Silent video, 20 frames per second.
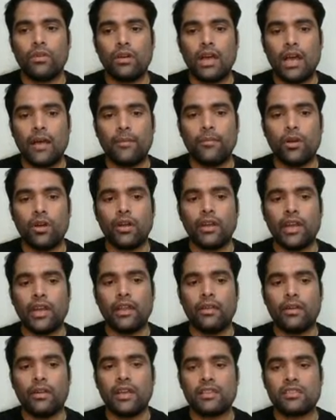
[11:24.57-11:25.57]
I'm not
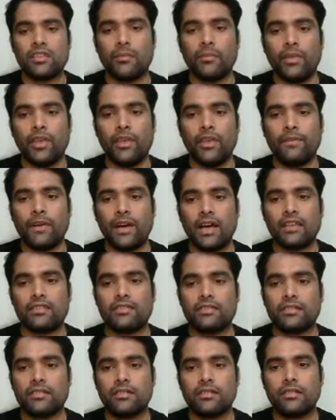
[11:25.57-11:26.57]
getting an answer. Be
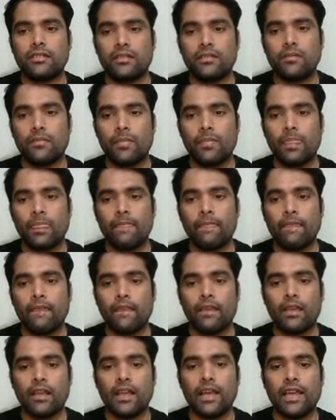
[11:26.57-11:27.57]
fast.
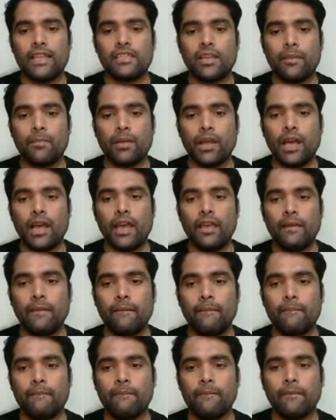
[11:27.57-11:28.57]
Guys, reply.
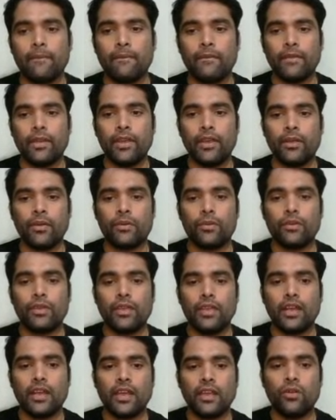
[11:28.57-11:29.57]
Very good.
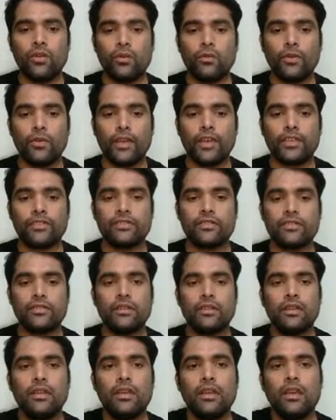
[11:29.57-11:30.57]
Here I go for next.
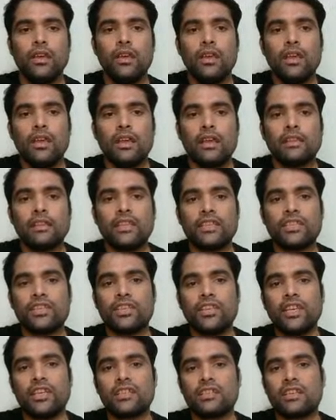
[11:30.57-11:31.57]
The
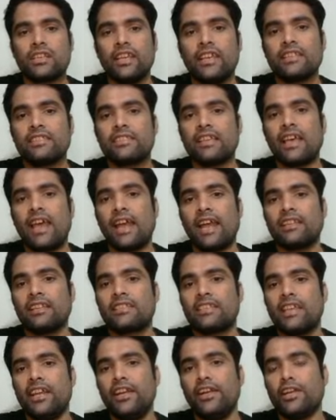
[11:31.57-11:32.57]
shear stress at the
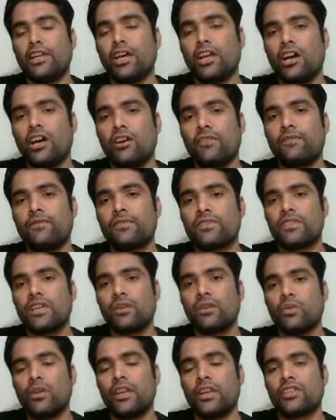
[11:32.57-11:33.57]
center of
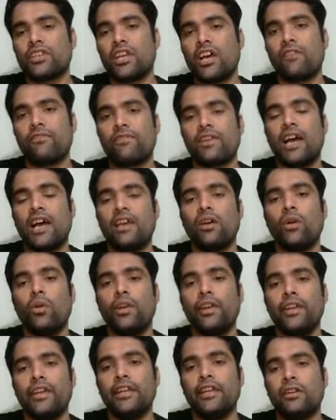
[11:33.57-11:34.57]
circular shaft, I
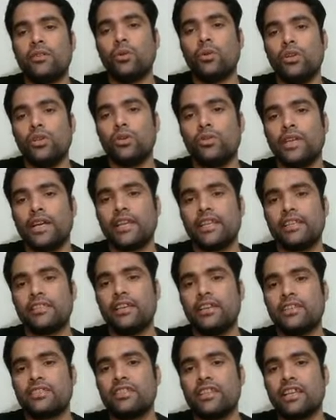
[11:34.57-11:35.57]
already told you, that is,
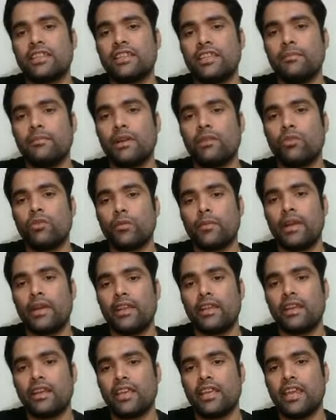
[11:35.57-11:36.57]
it's nothing but what, my
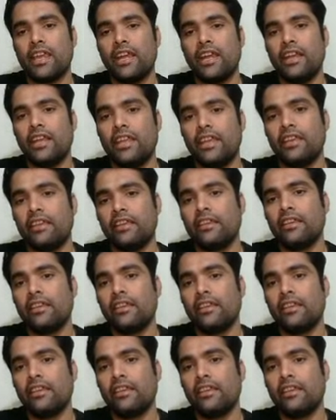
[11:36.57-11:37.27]
dear? KD.